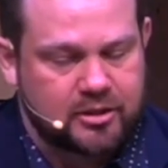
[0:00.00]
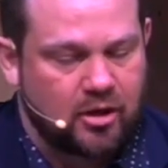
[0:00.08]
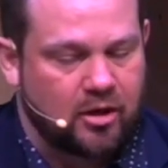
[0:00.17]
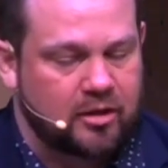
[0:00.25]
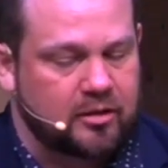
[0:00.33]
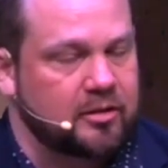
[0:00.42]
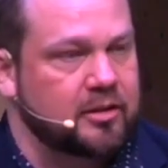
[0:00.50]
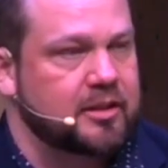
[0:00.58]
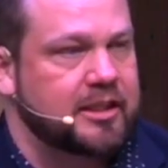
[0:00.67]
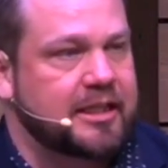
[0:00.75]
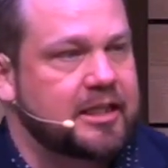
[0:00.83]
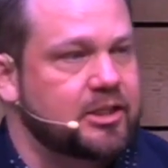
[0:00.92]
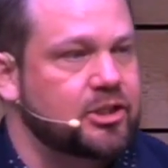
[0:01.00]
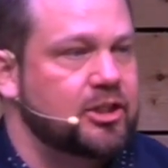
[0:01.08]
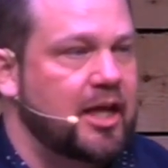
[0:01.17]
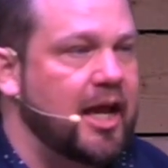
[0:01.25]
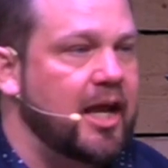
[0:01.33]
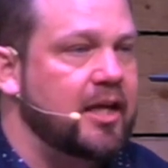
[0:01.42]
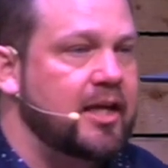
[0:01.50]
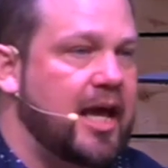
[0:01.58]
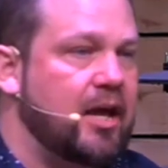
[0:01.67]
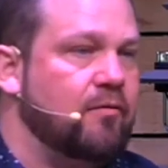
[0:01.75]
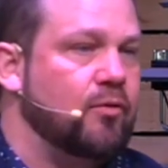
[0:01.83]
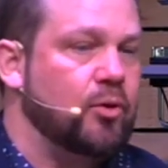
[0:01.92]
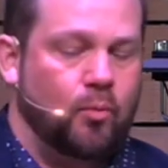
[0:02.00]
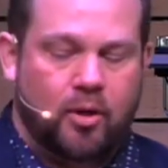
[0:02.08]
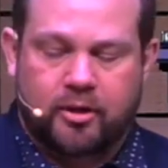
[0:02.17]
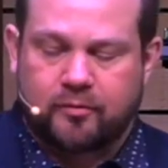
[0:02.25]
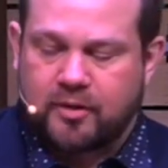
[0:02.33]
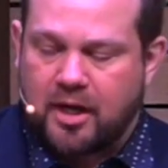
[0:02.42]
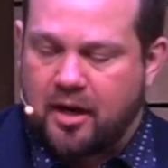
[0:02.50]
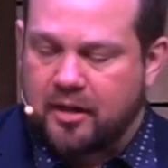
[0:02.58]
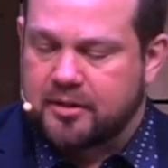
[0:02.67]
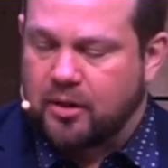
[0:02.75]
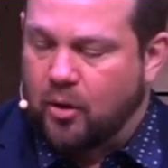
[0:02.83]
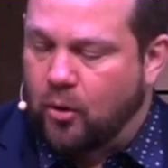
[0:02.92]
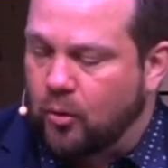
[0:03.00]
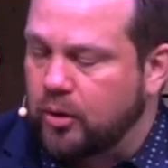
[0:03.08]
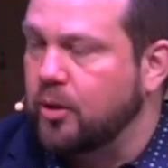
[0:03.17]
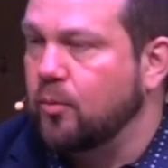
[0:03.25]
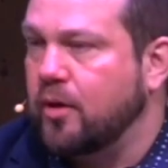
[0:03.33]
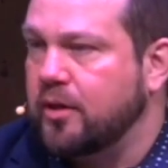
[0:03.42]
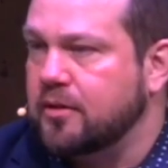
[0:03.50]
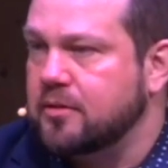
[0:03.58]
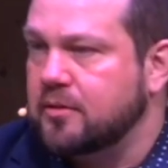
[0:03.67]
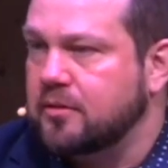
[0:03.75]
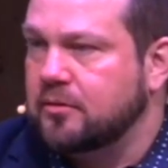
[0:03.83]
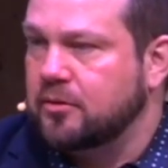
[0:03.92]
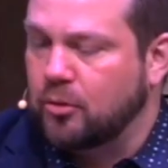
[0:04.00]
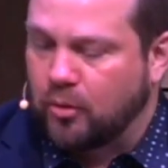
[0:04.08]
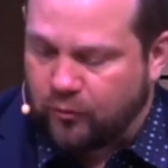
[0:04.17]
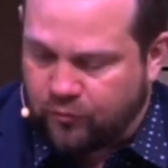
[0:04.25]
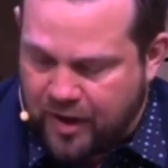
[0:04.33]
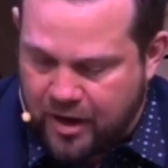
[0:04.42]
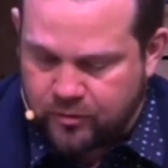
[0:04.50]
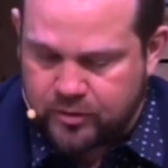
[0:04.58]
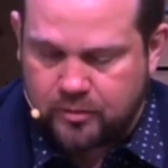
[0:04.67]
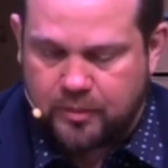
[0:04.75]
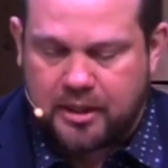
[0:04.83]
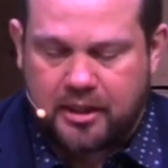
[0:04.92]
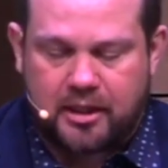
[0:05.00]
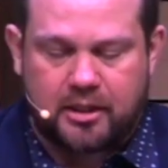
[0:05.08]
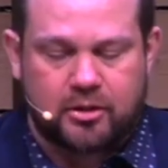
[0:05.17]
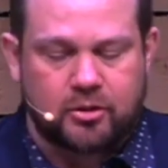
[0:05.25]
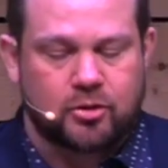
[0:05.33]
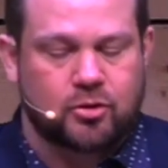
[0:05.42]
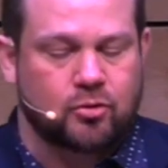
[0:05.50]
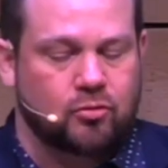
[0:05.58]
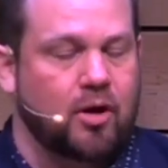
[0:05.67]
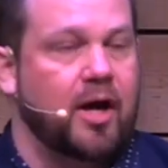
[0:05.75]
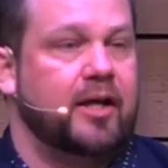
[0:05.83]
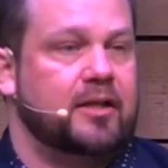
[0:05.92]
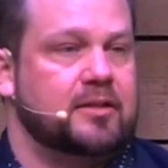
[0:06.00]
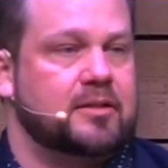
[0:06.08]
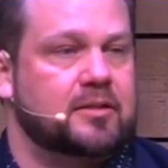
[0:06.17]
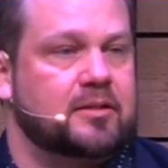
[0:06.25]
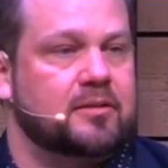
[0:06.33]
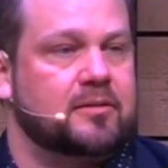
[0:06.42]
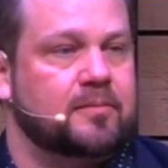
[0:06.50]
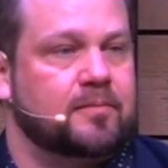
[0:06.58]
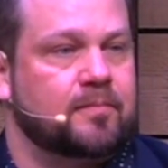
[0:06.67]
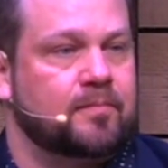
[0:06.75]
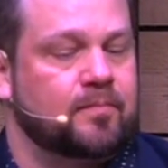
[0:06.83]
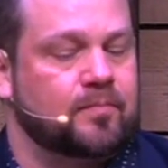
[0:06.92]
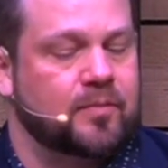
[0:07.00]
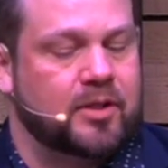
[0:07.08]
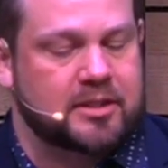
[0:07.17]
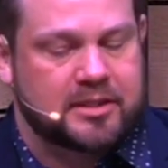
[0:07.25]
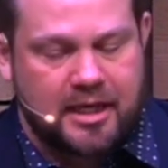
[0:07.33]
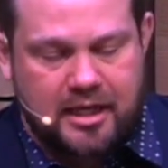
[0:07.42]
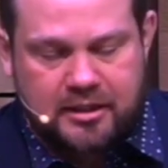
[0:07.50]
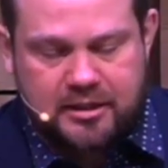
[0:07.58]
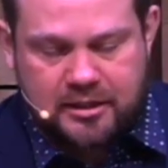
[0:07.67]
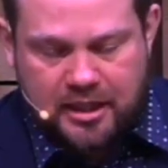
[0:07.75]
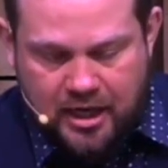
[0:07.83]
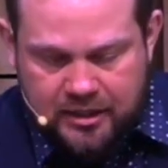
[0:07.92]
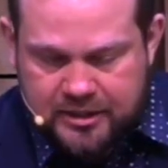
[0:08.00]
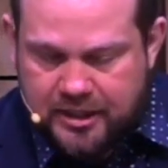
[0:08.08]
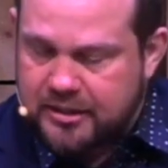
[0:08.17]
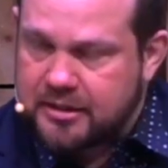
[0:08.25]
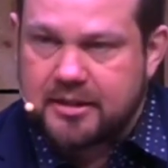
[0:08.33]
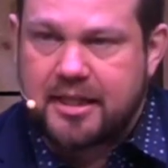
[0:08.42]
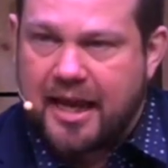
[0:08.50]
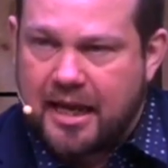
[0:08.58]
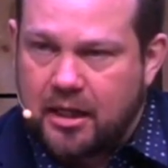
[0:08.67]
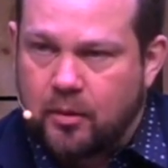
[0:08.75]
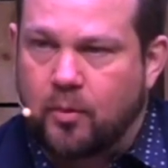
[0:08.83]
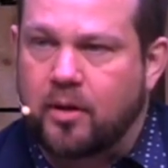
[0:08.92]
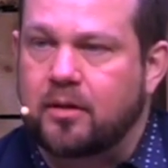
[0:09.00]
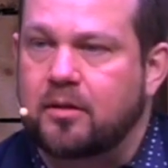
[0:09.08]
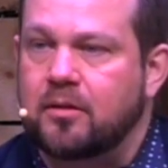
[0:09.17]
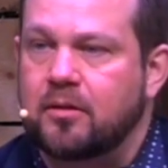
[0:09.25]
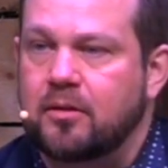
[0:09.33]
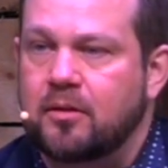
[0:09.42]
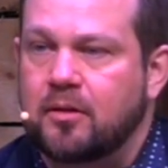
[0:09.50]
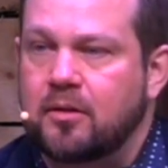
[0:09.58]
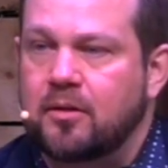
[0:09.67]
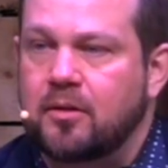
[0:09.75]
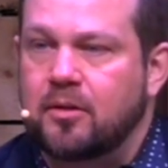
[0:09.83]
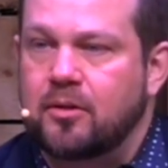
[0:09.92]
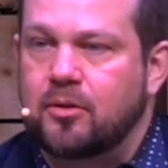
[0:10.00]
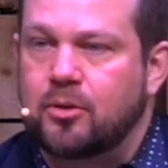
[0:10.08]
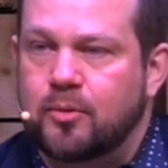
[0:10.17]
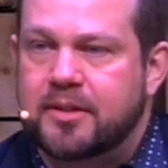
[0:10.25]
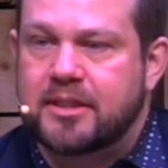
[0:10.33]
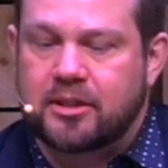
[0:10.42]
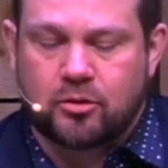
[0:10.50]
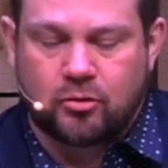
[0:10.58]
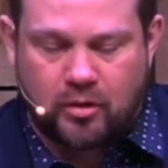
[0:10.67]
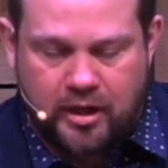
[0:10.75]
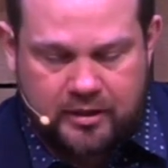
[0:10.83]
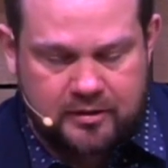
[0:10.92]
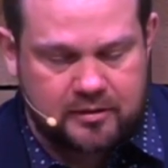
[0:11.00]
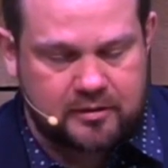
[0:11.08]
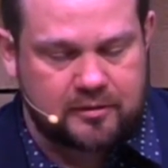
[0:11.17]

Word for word: are each and every one of God's holy ones who are found to be in Christ. A saint in God's eyes is anyone who is in Christ.